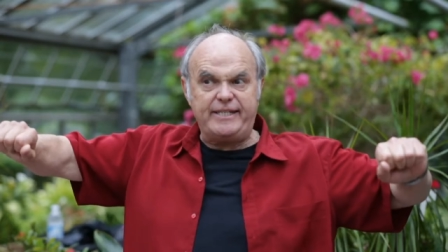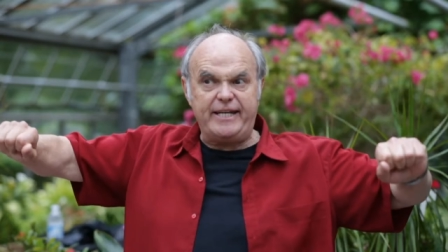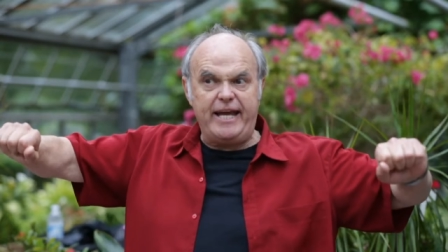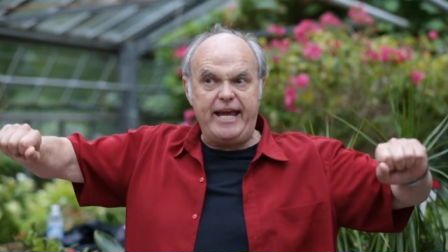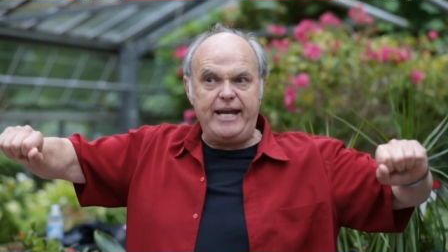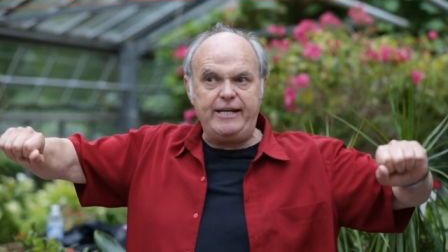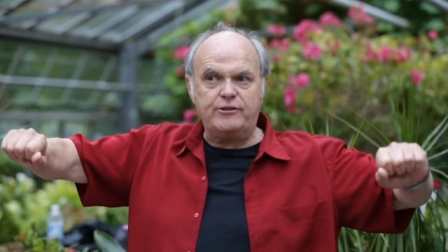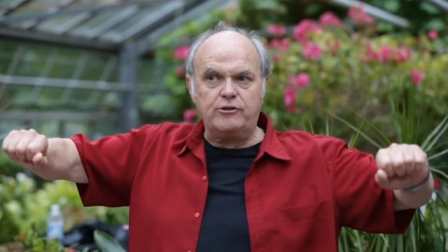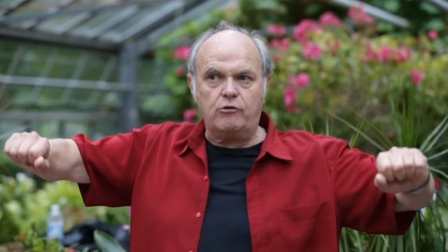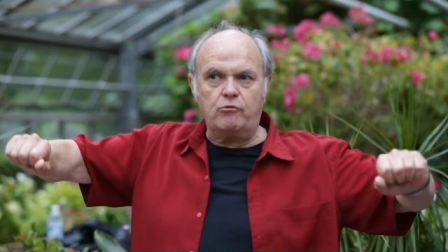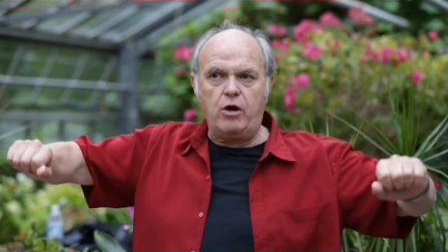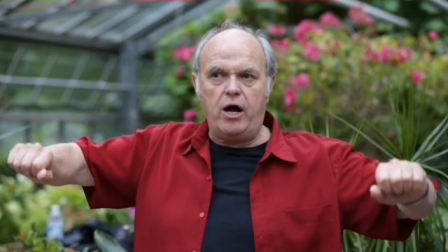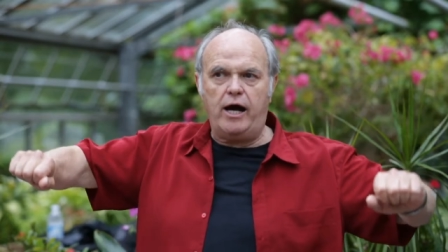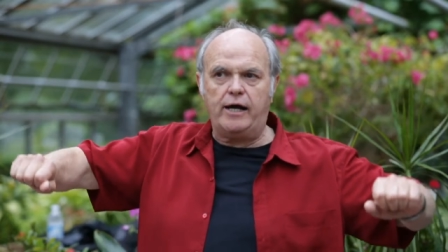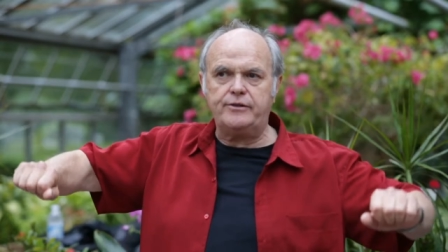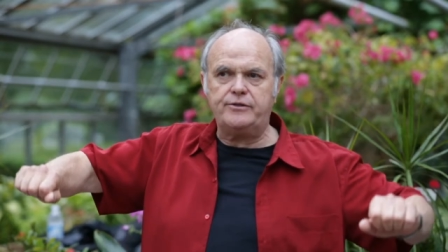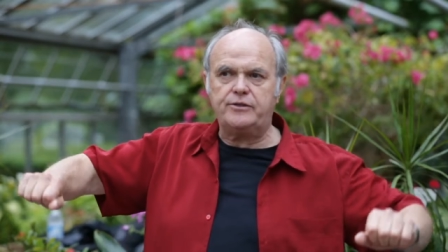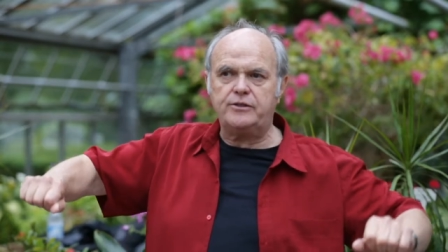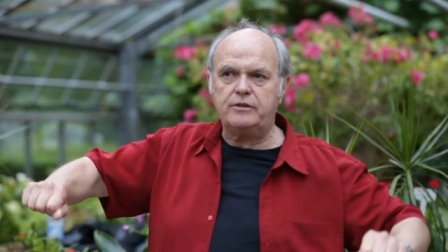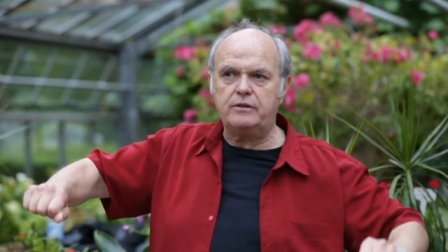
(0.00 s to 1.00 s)
to hazel
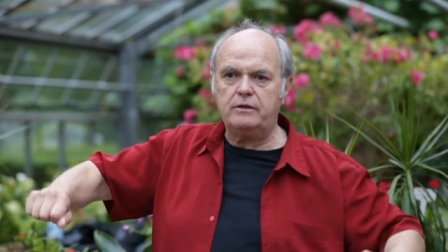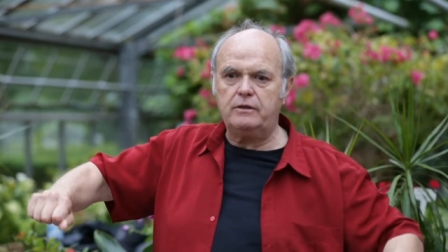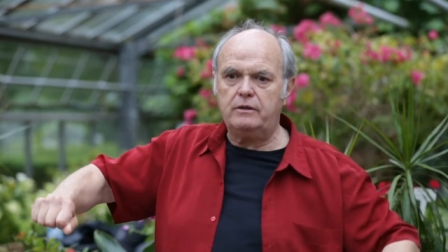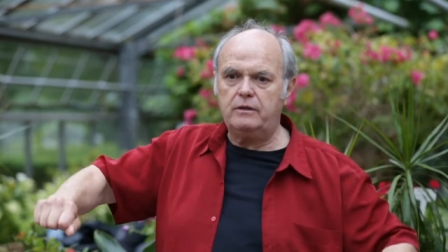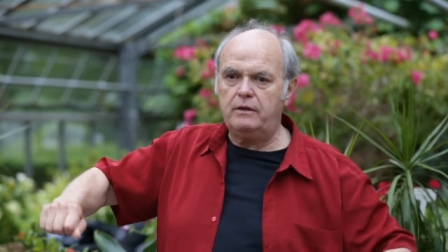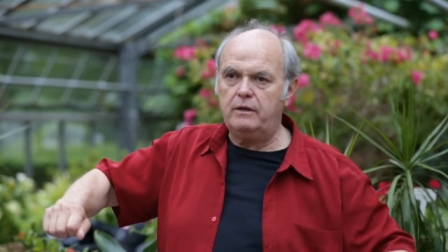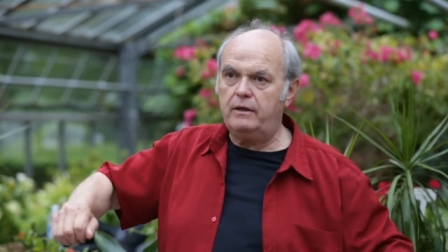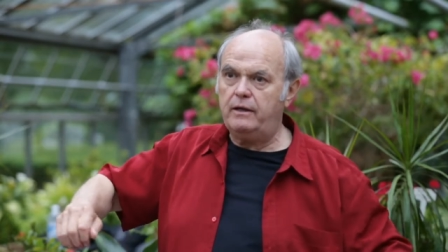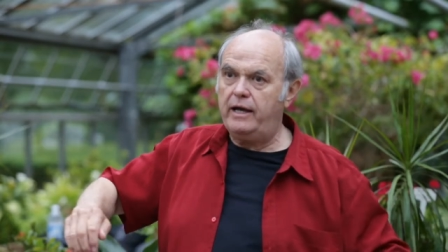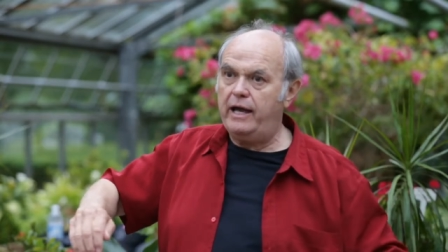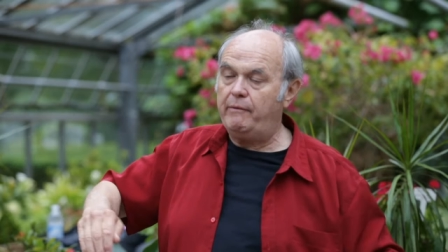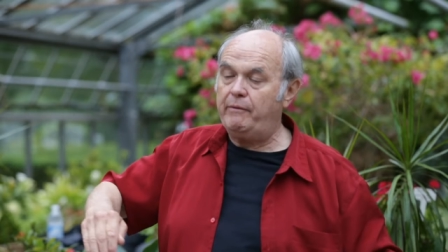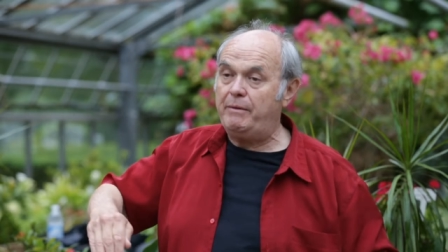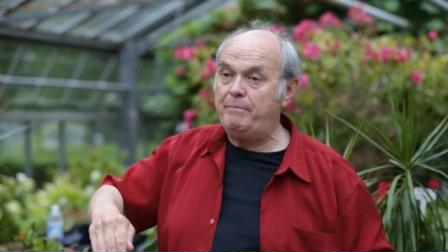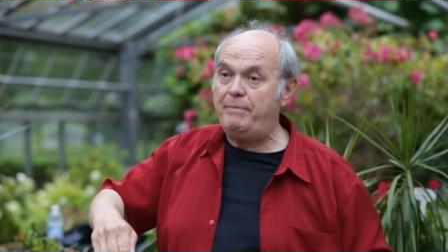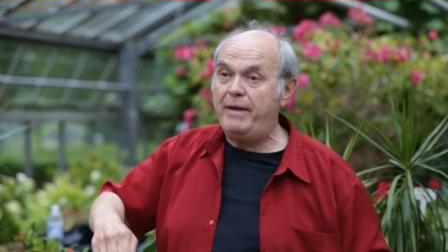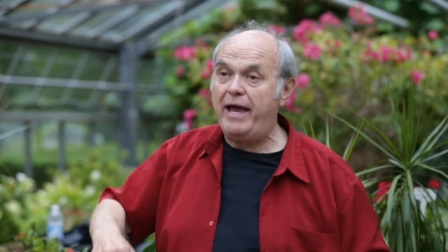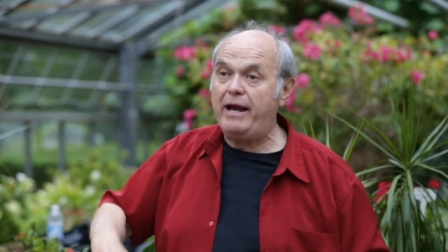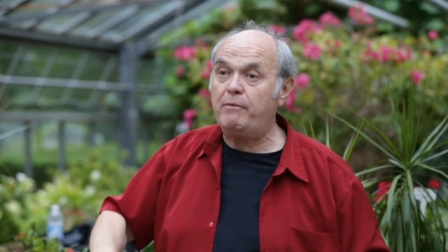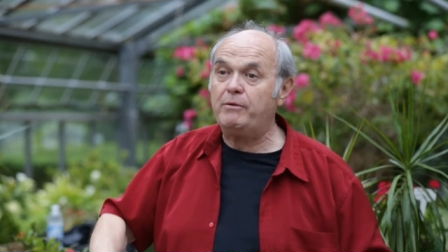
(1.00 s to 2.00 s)
rods.
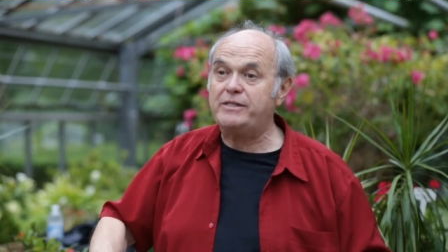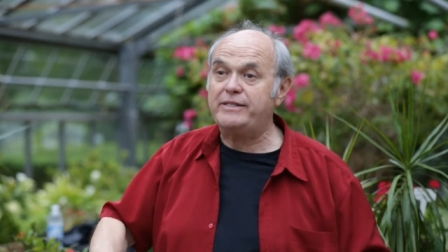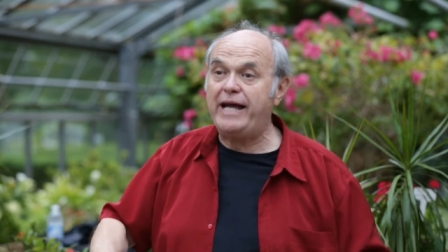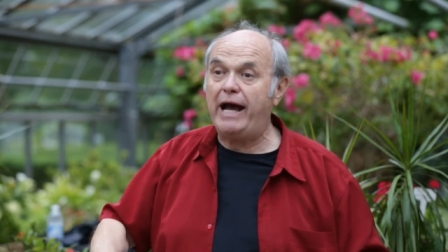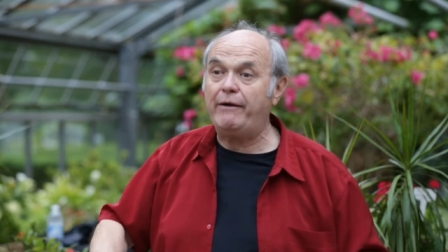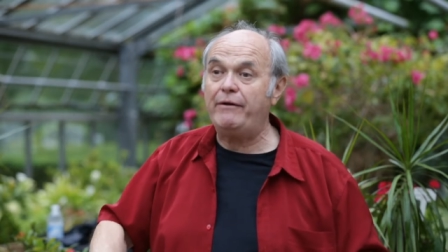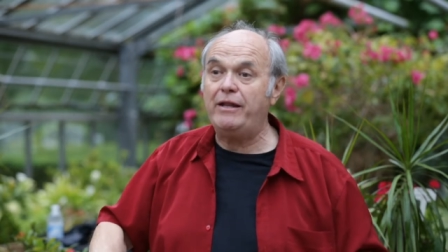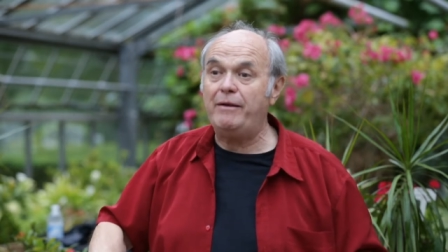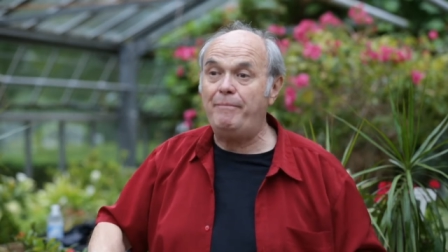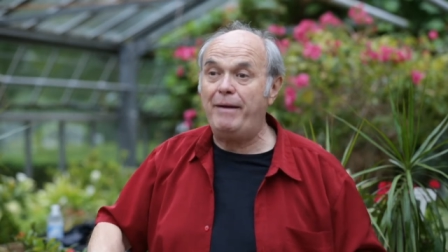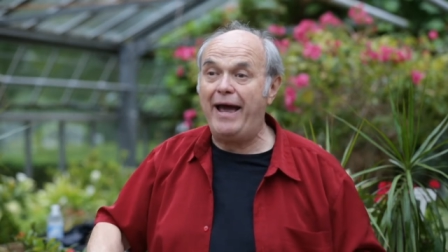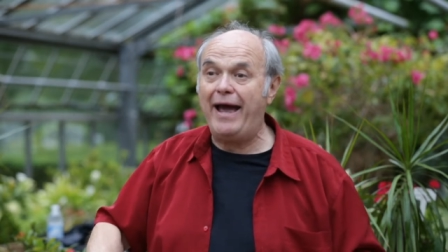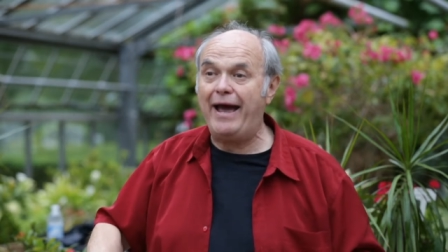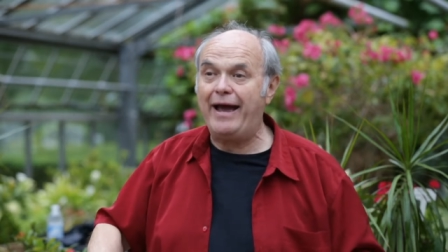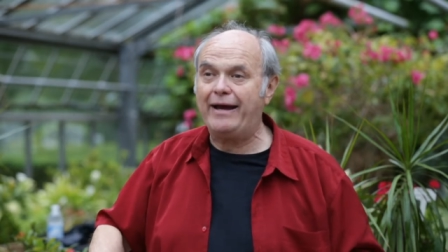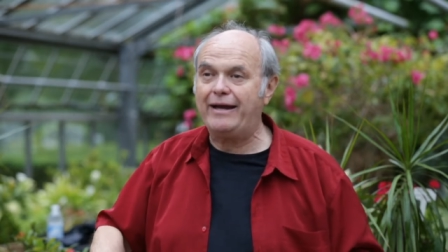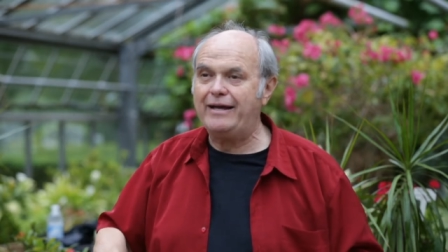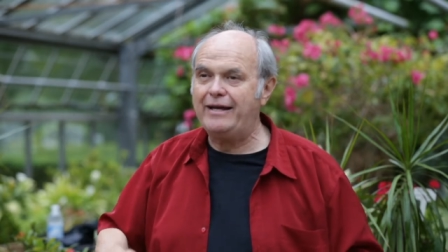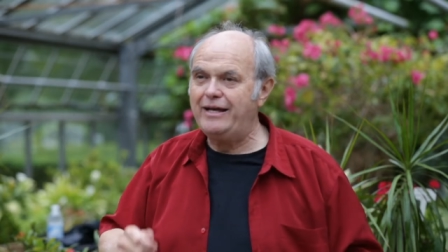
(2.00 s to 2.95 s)
Her peg was down in the bag.